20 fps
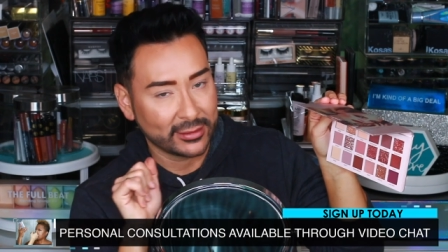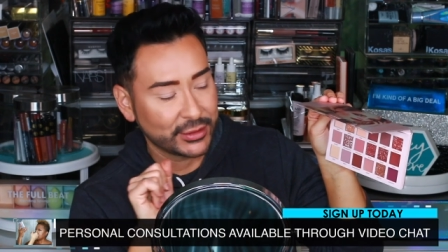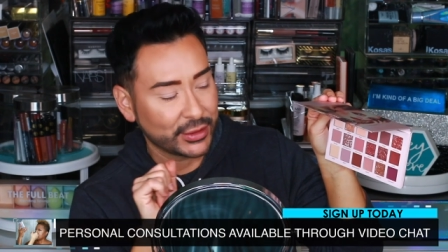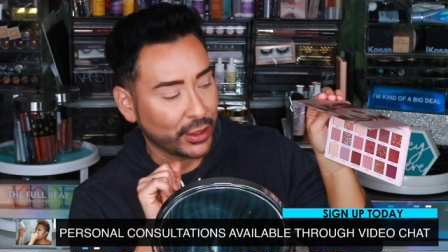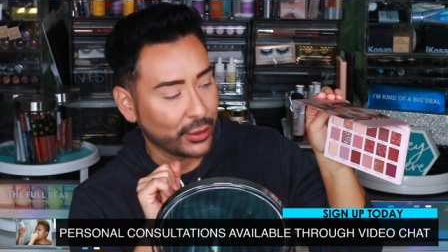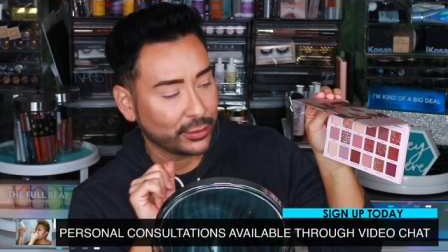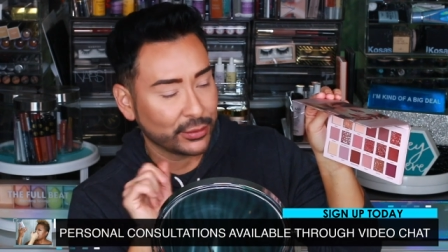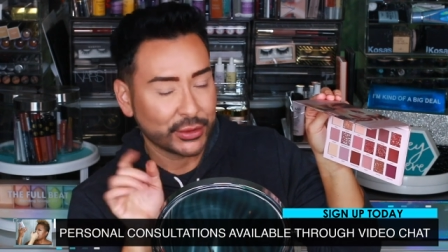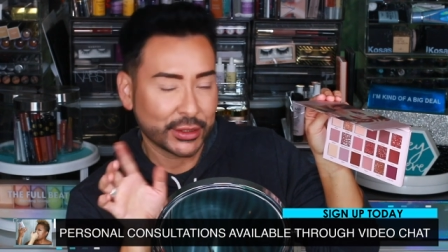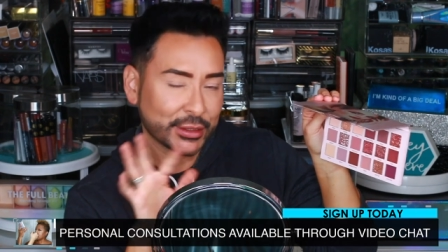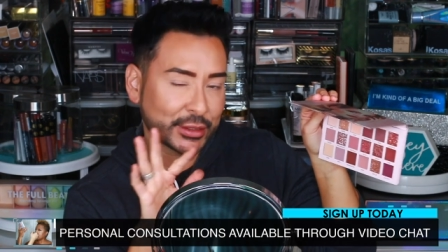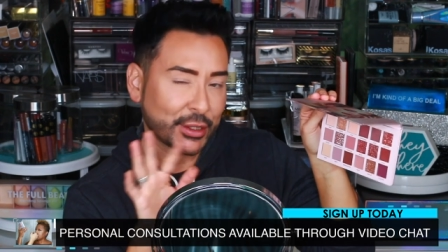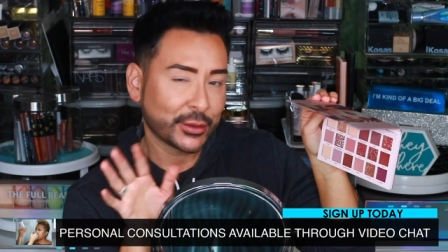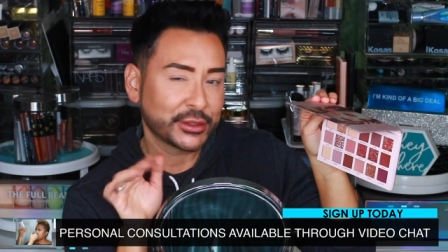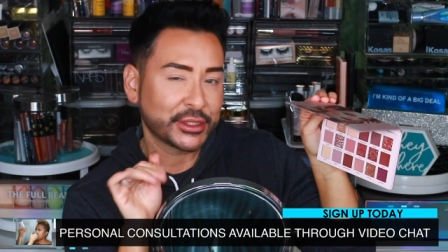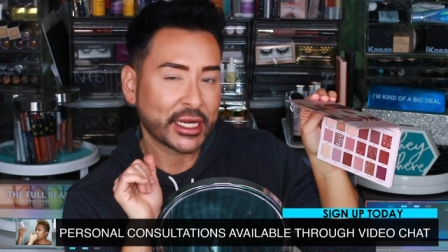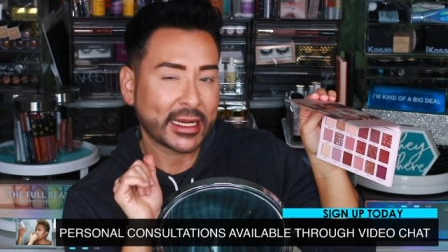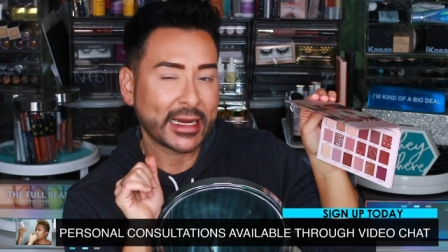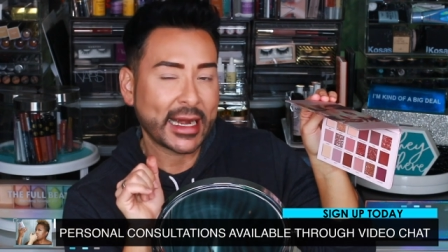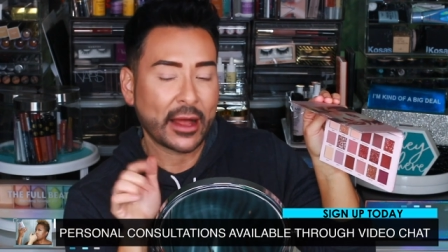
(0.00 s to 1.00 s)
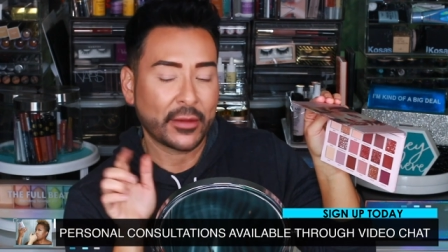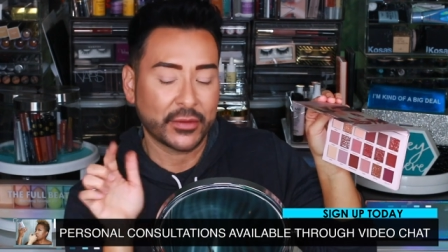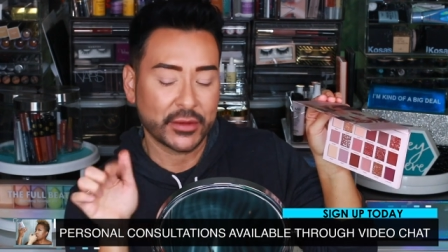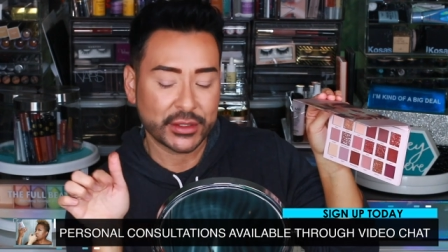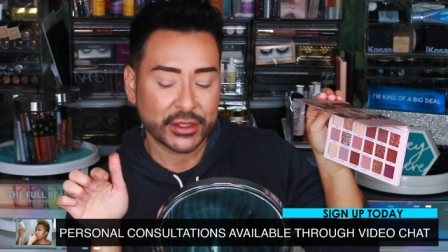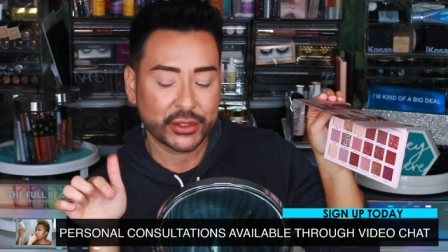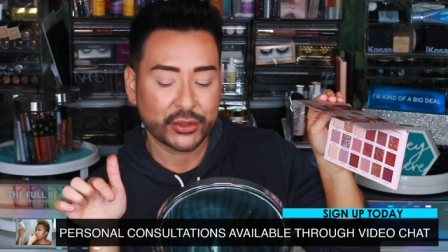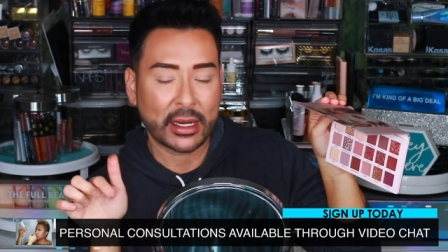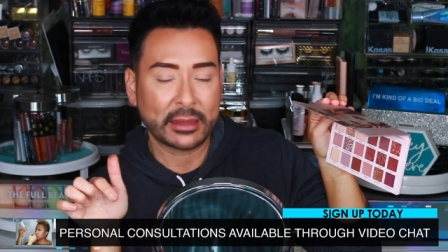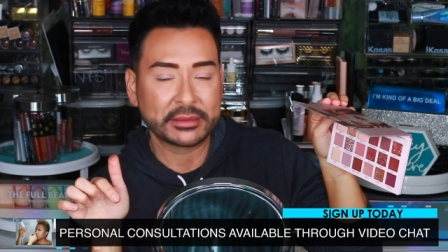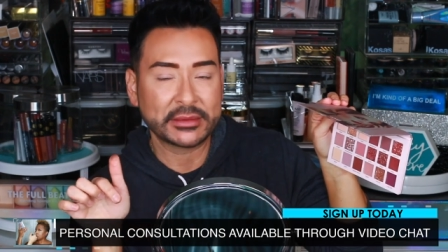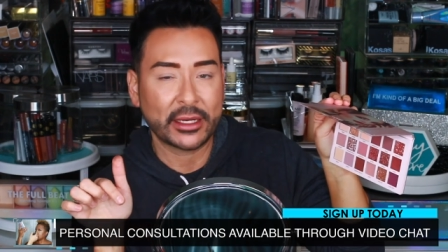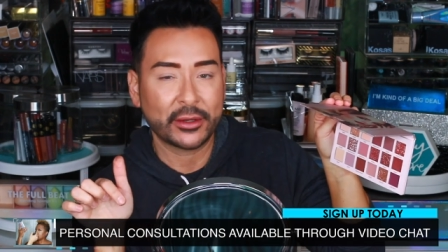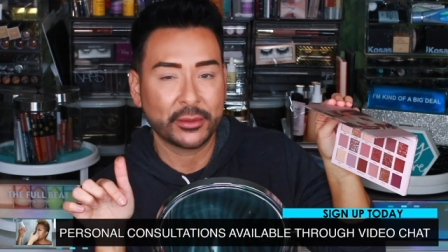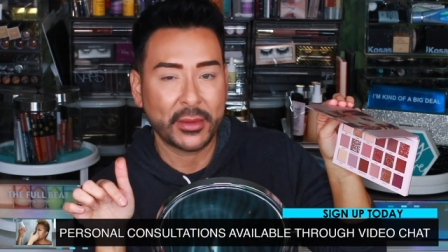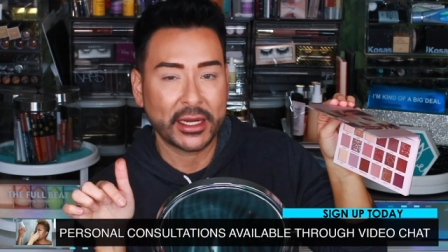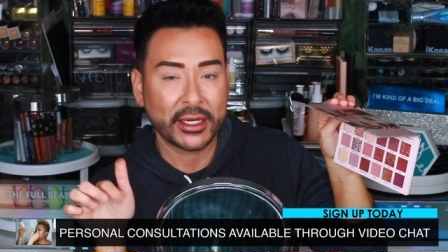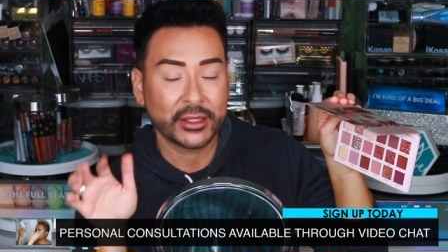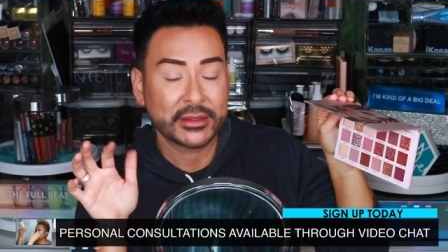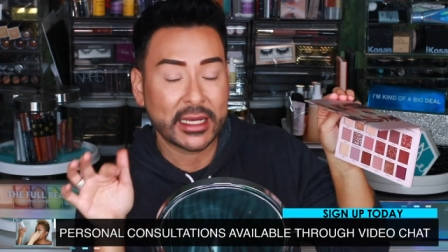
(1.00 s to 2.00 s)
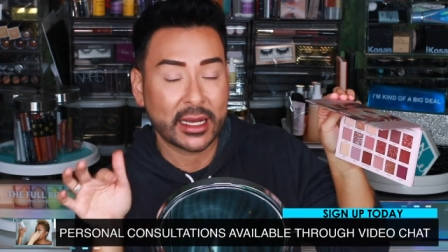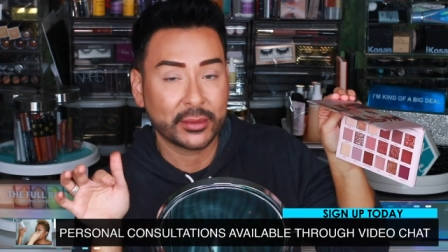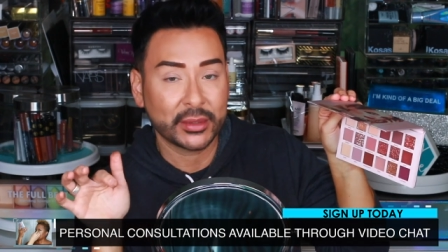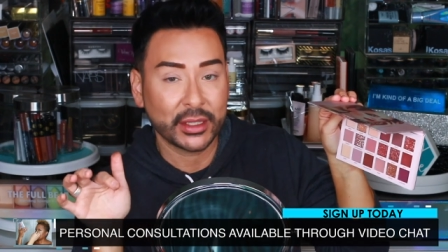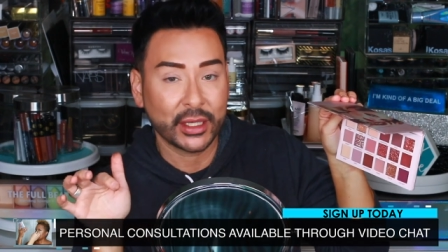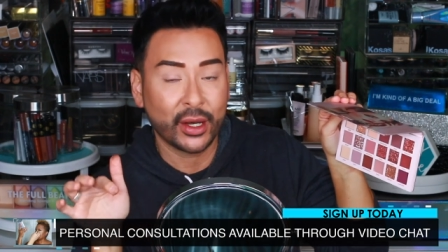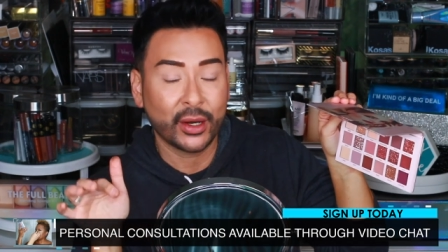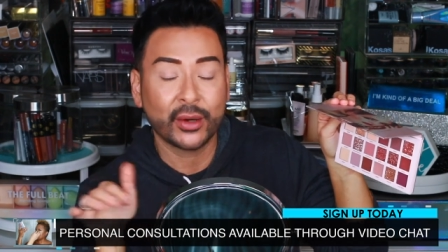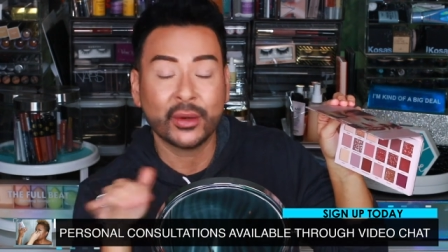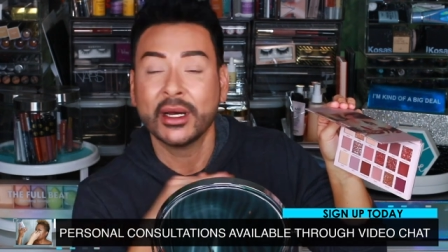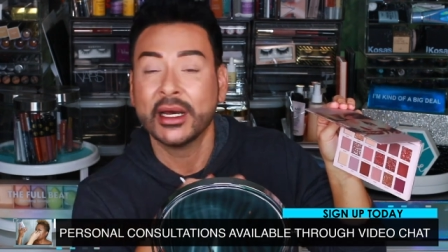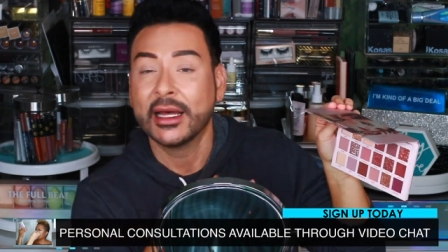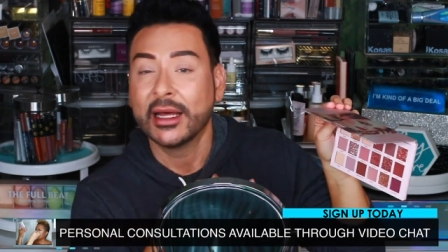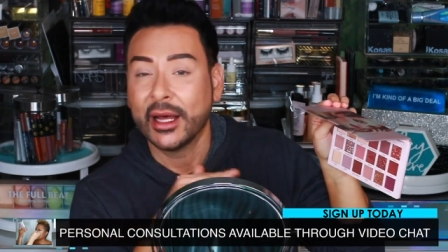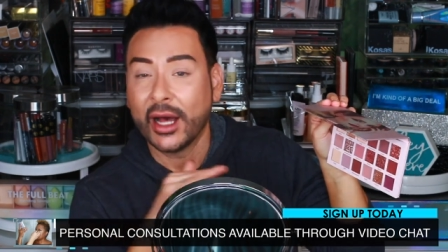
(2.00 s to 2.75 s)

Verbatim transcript: So just go check it out. There's a drop down menu down below.